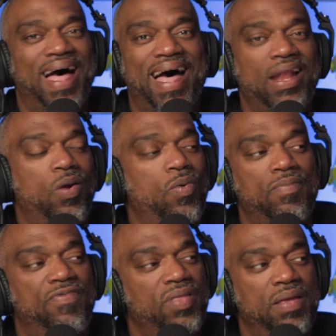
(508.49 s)
I
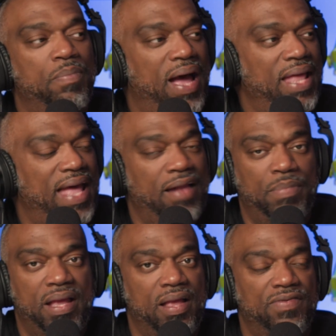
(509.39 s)
don't fully buy that,
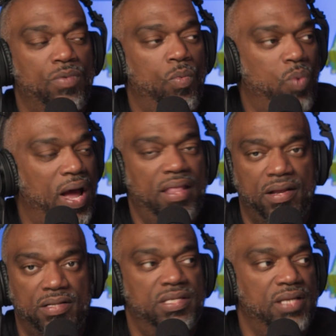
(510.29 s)
because why
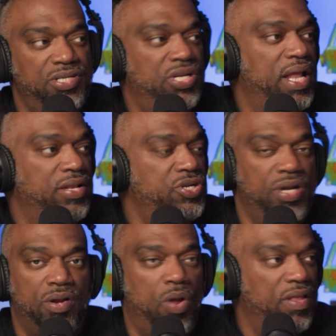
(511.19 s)
there's such an
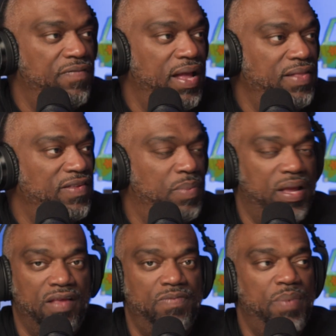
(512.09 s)
industry in OnlyFans is
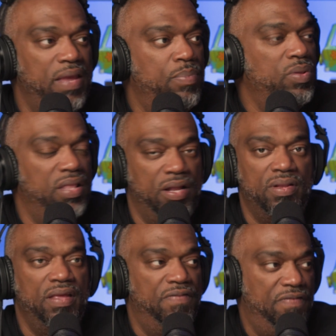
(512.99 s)
because people
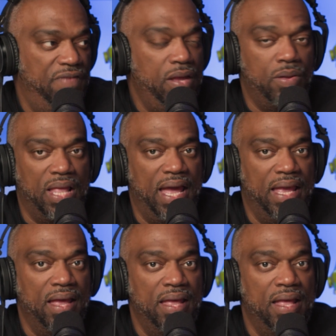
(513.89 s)
literally feel like